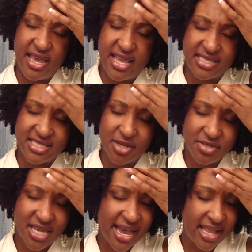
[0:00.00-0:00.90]
It's so
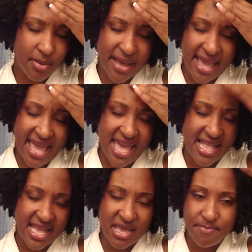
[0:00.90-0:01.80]
tight on my
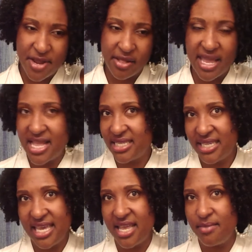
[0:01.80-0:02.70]
head, and it
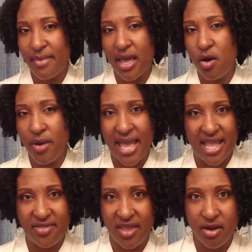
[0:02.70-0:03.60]
doesn't get my whole head
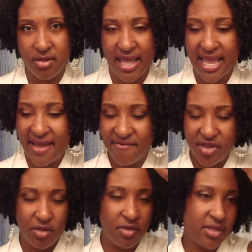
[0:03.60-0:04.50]
in there. Like, I
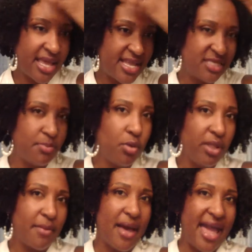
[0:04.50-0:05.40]
feel like it's
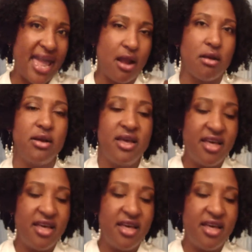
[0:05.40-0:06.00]
pulling my hair.